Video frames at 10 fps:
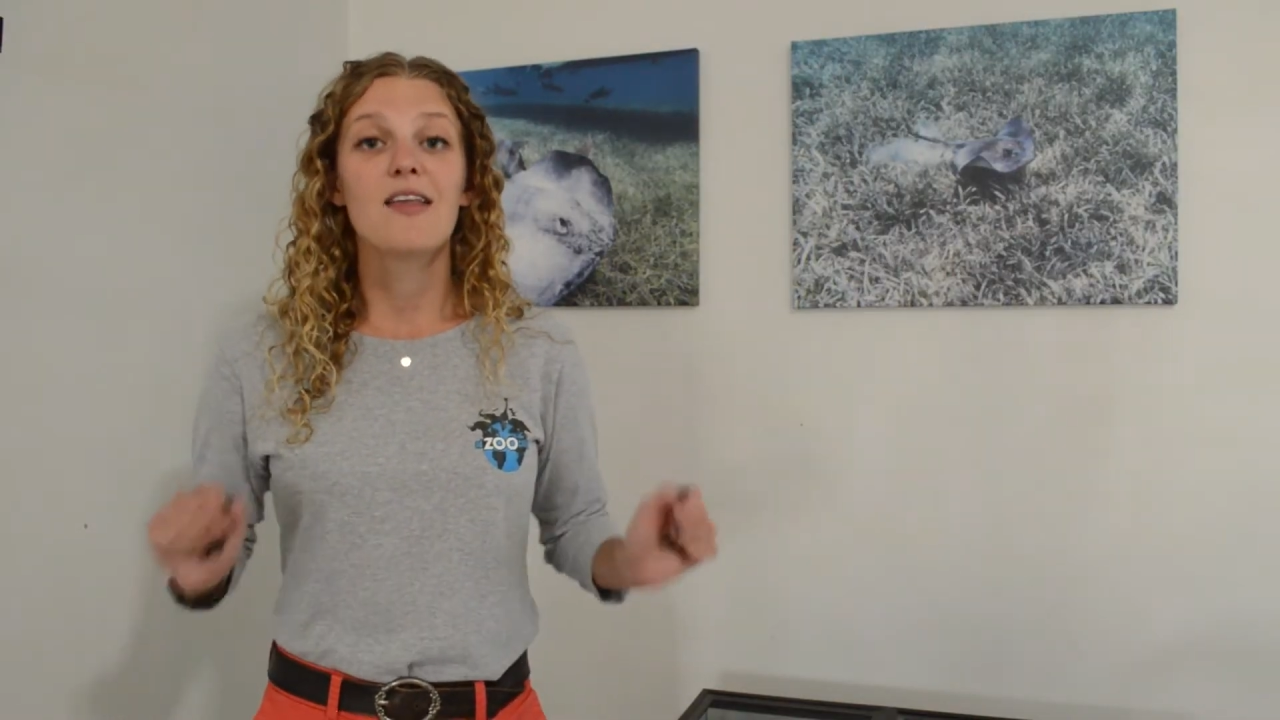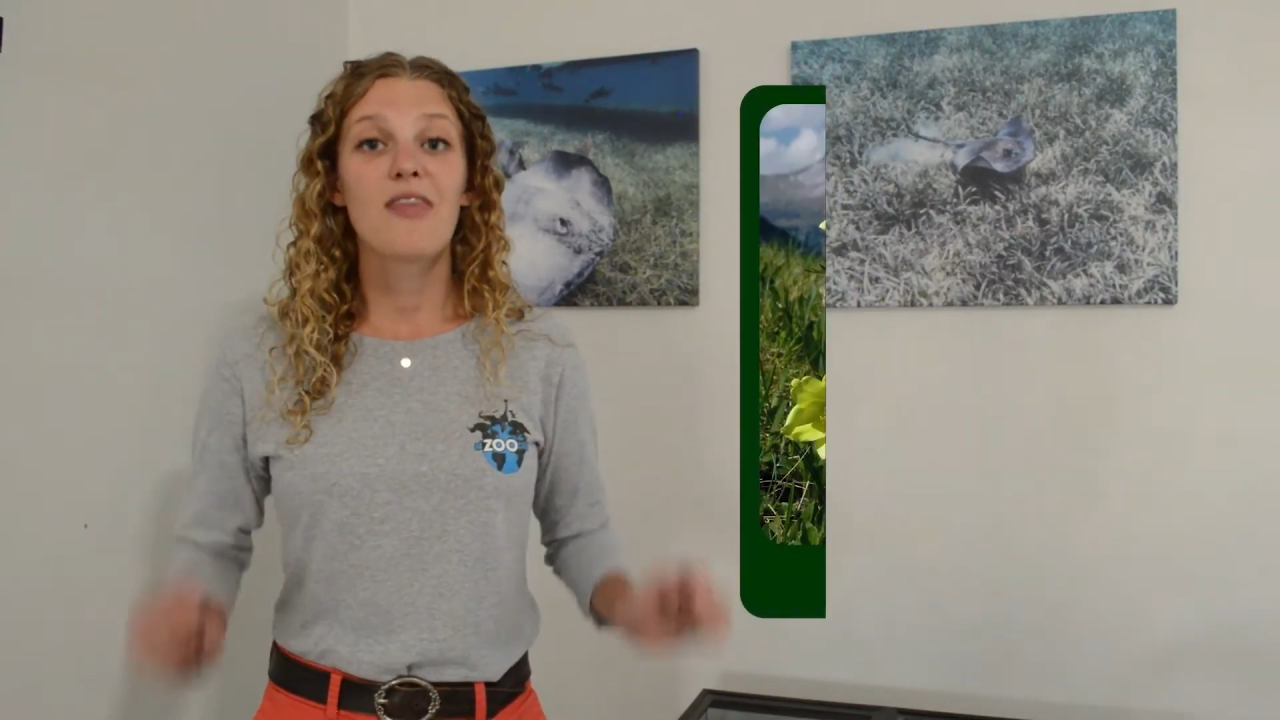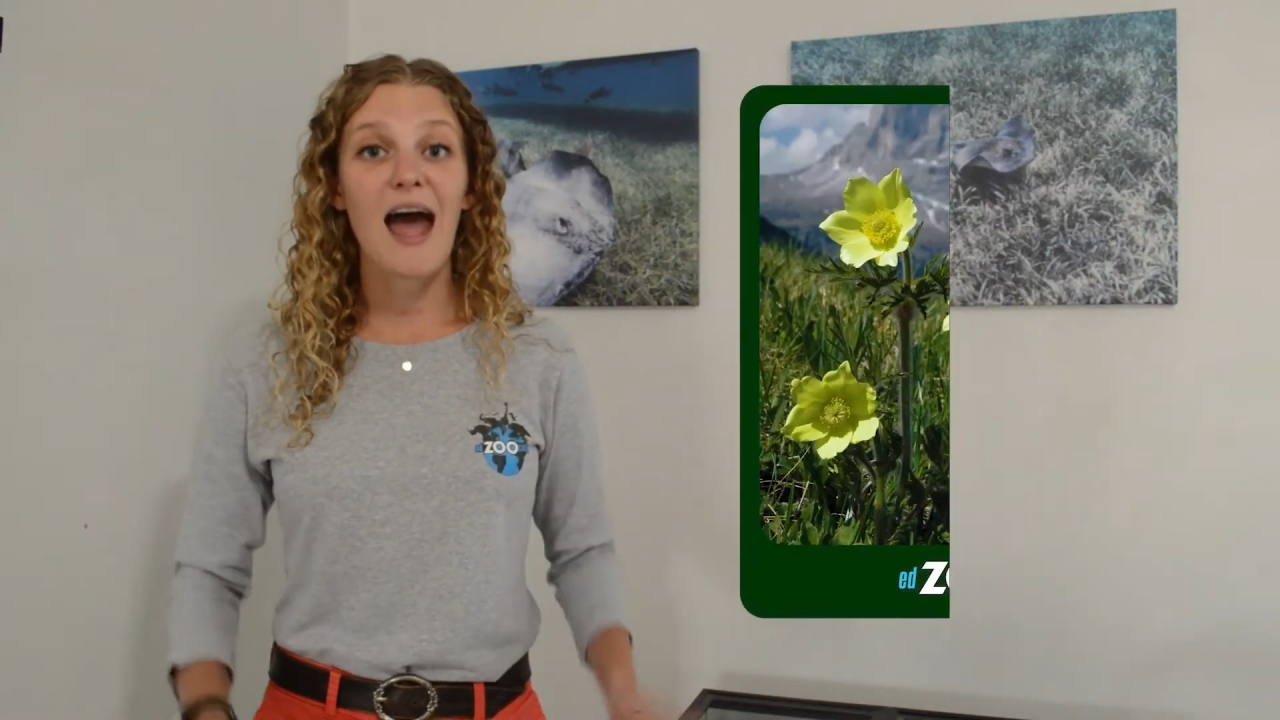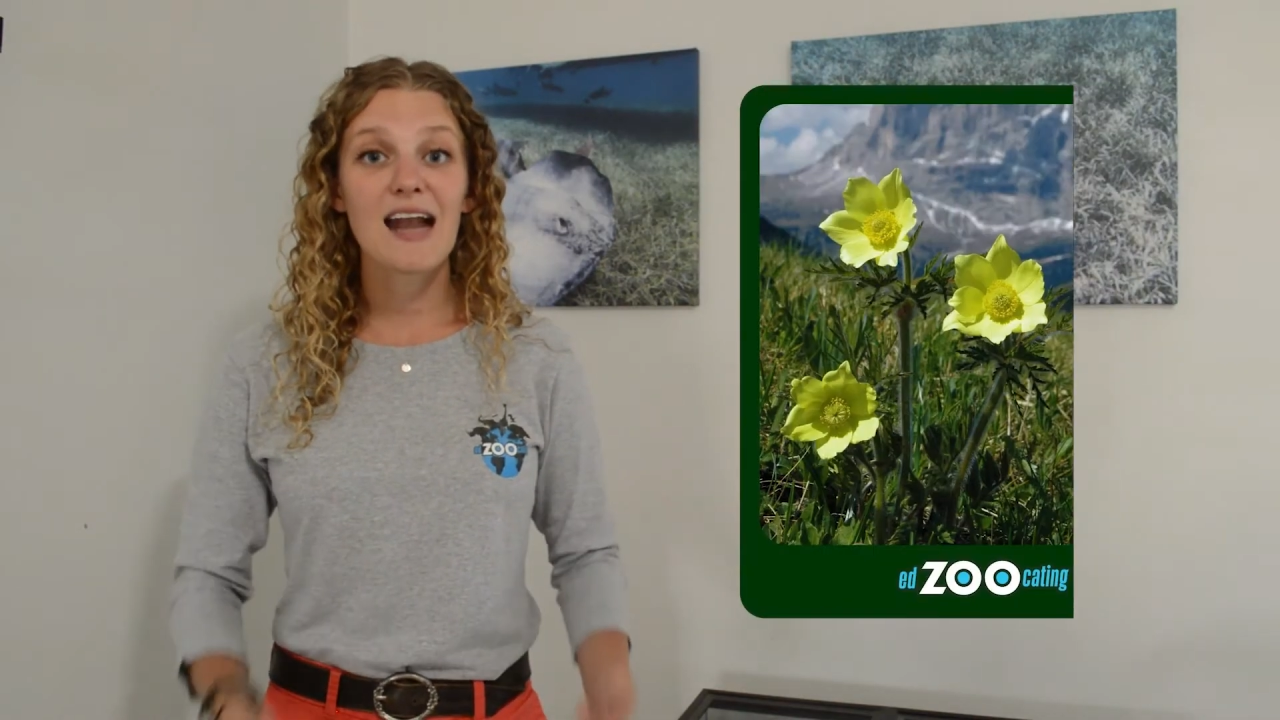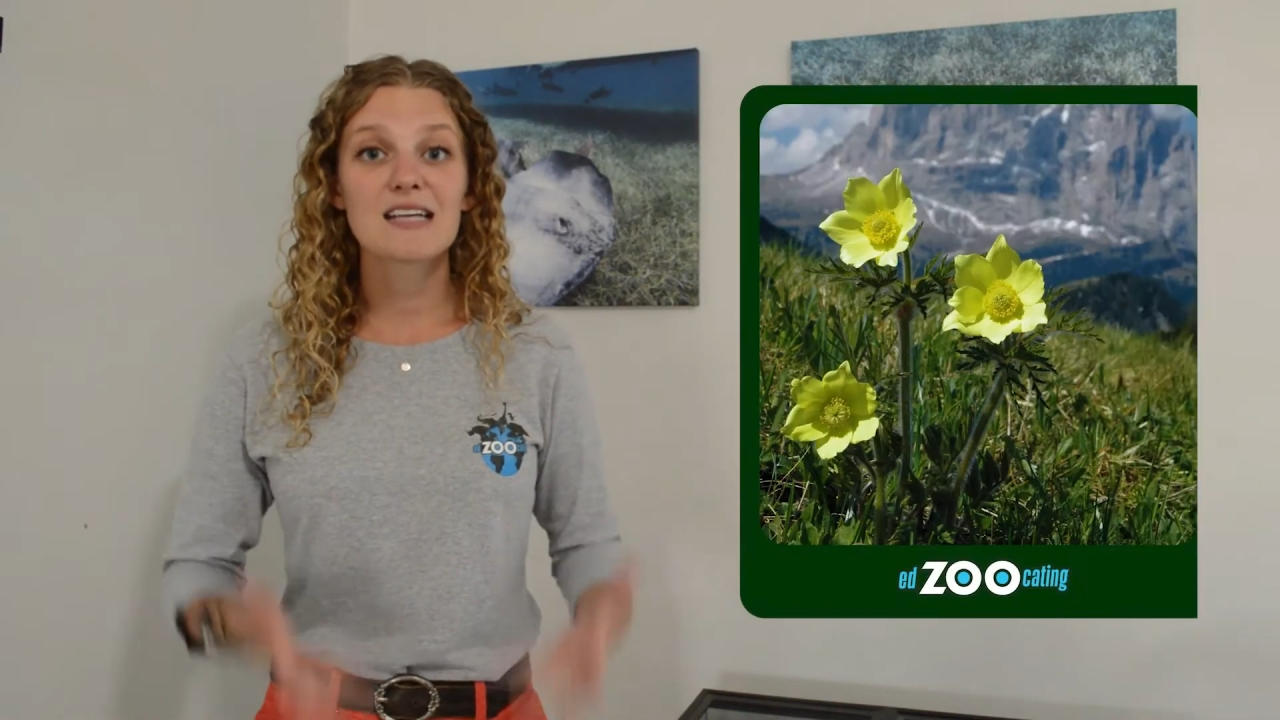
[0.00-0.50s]

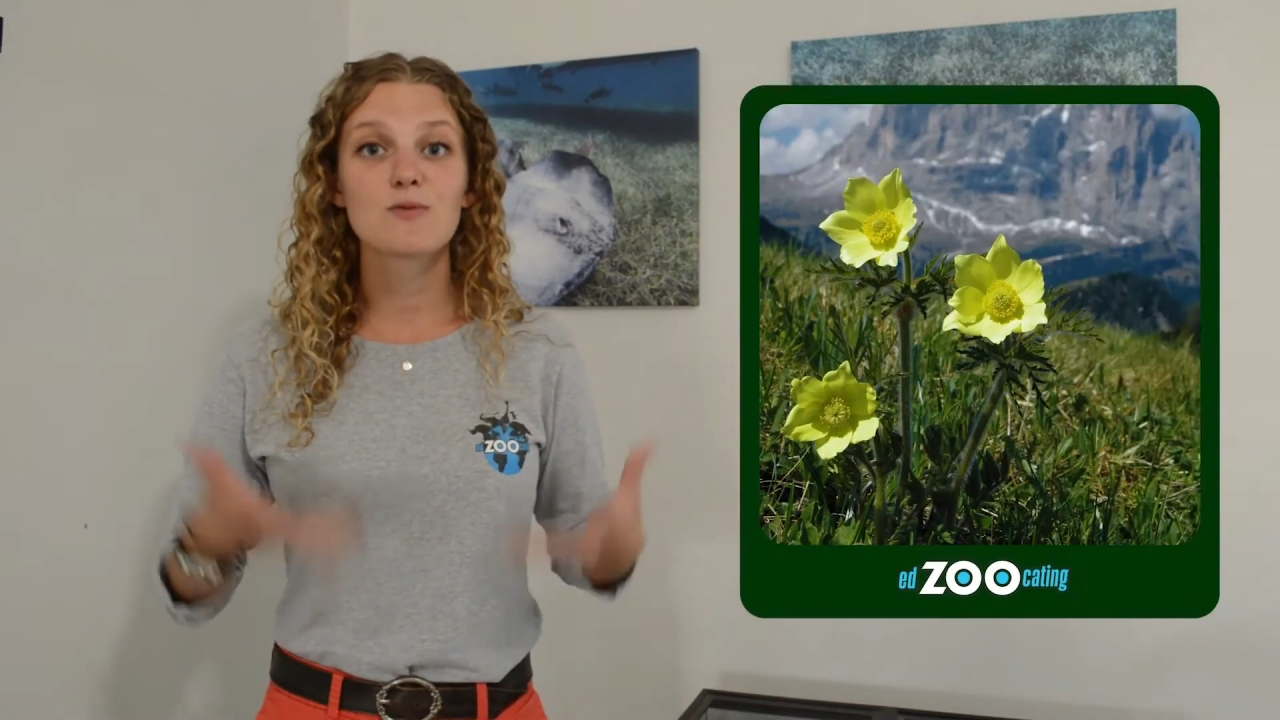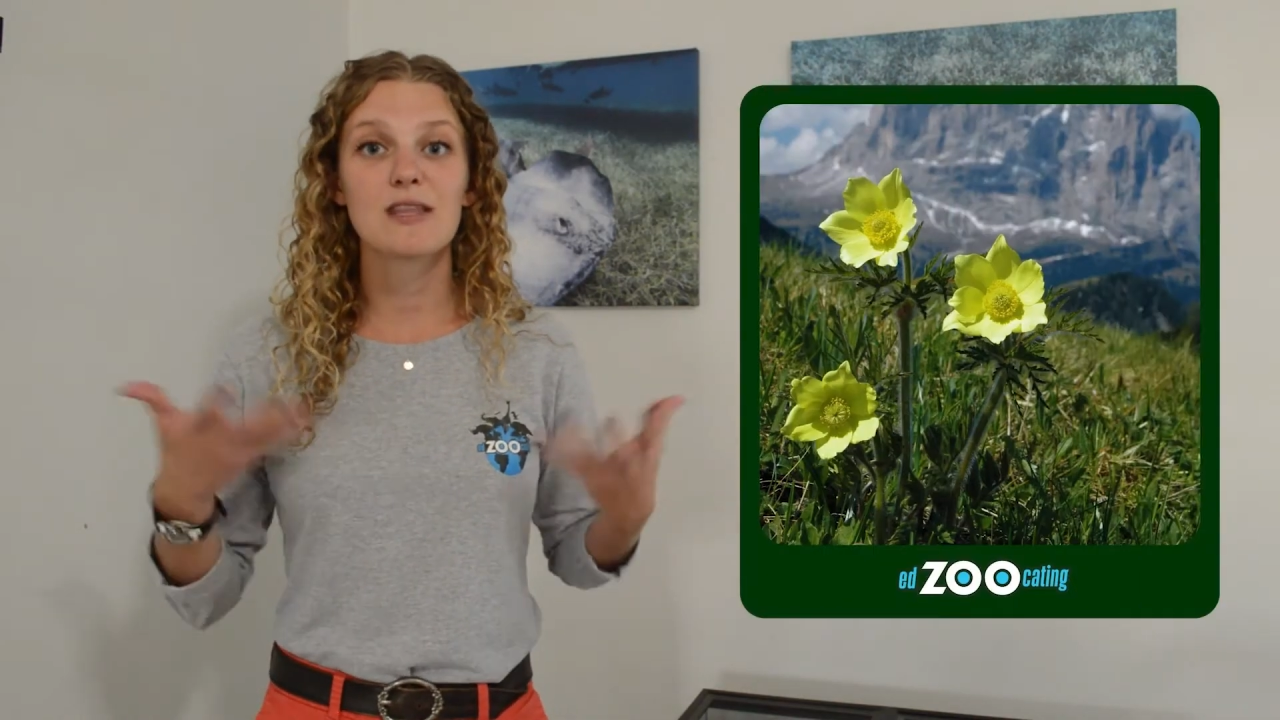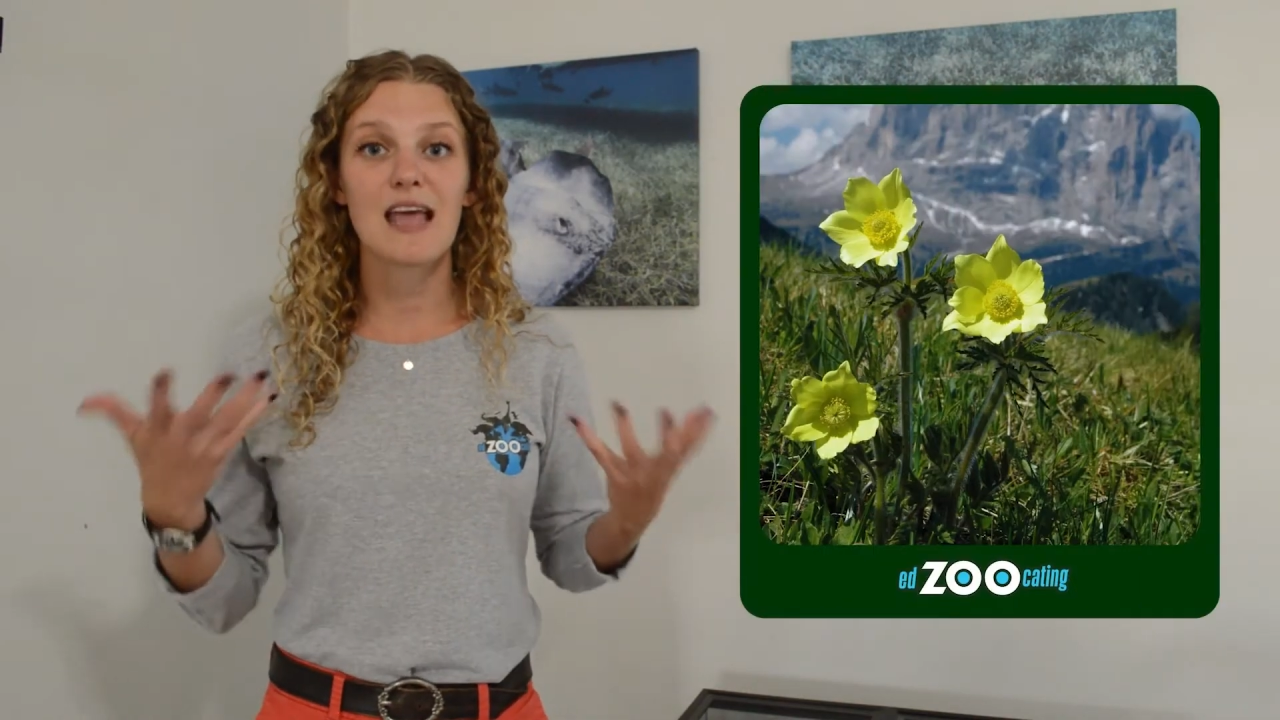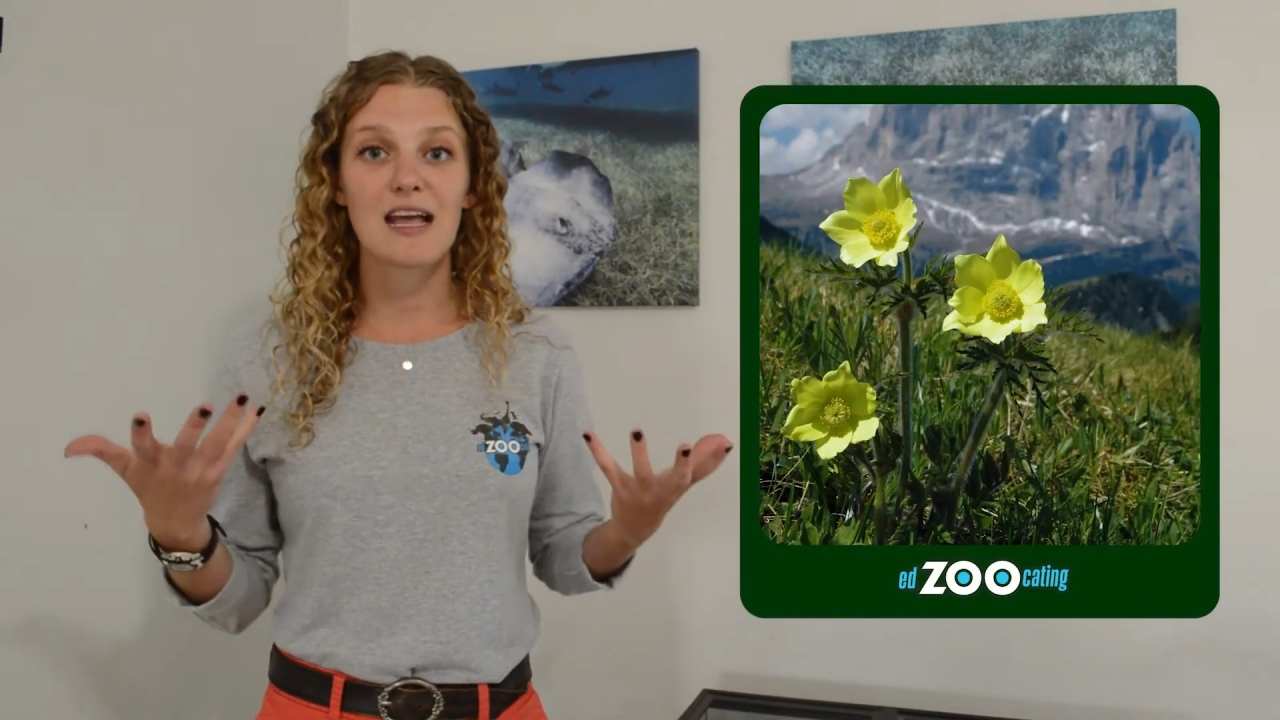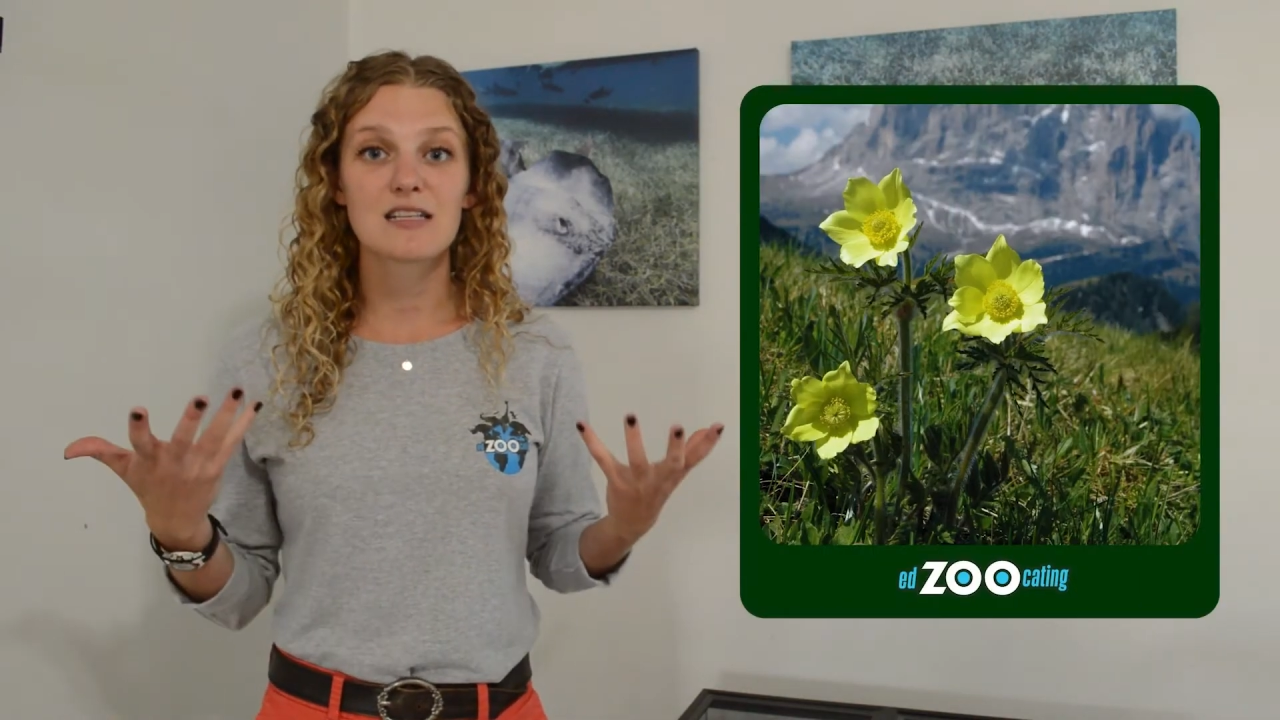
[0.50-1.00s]
that is
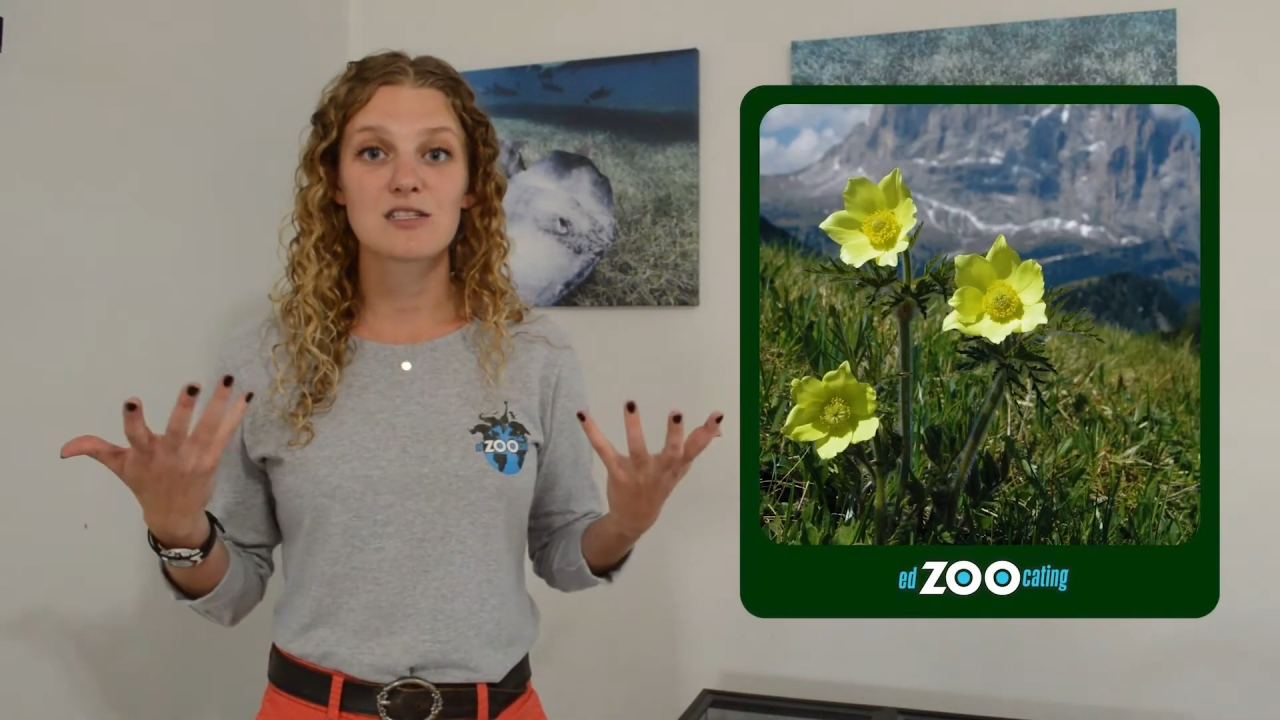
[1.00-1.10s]
when they can